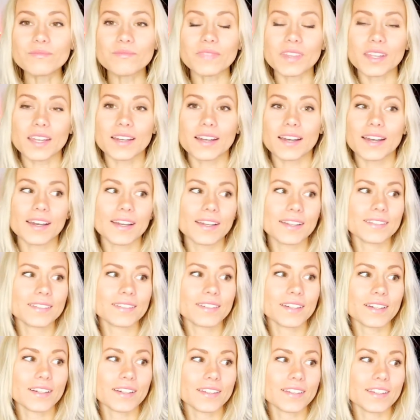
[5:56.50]
and
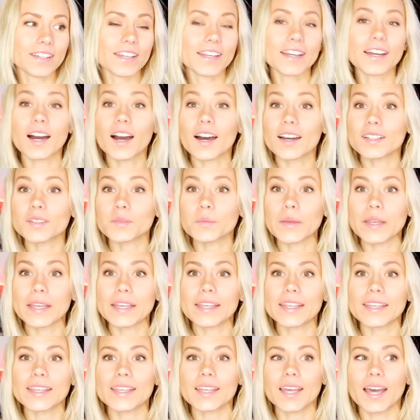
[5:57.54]
the
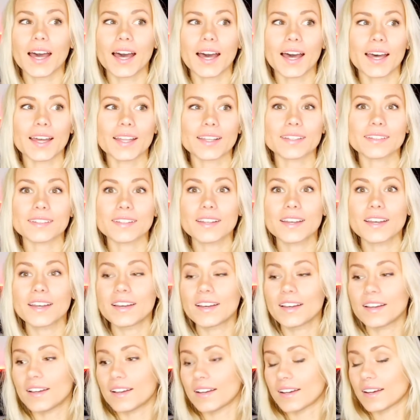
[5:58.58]
economy, and
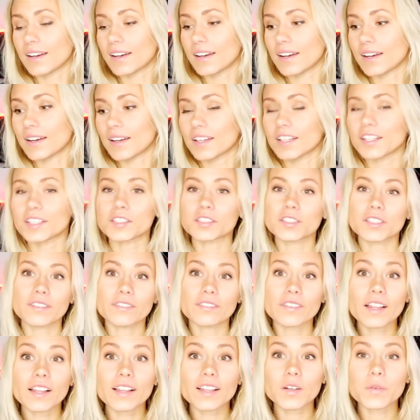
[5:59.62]

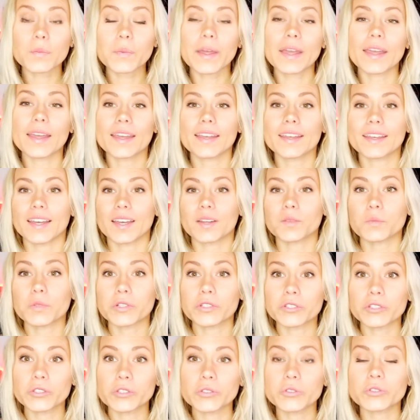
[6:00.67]
developing and
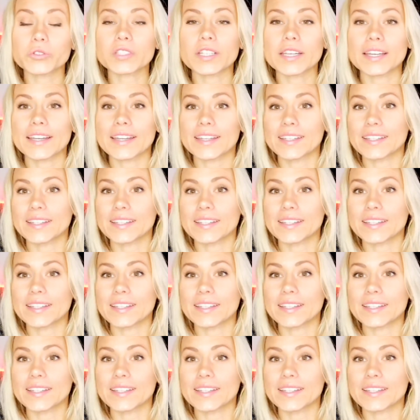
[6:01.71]
producing,